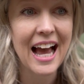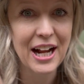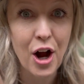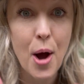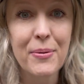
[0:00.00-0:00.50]
I
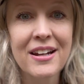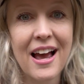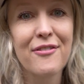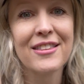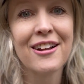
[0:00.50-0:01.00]
copied
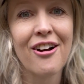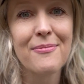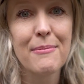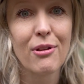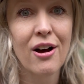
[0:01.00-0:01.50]
everything off
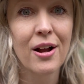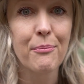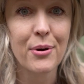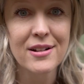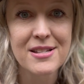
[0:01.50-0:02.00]
my blog,
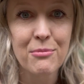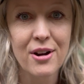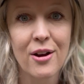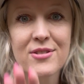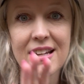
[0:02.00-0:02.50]
put it
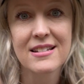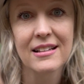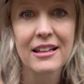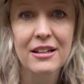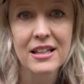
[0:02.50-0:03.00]
somewhere else, and
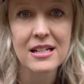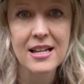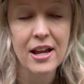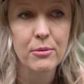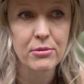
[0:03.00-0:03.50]
deleted the
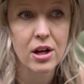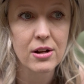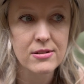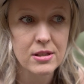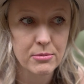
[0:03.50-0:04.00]
entire
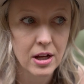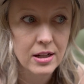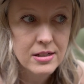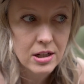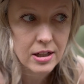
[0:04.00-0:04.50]
blog. So the
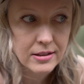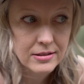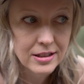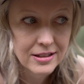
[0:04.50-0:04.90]
blog is gone.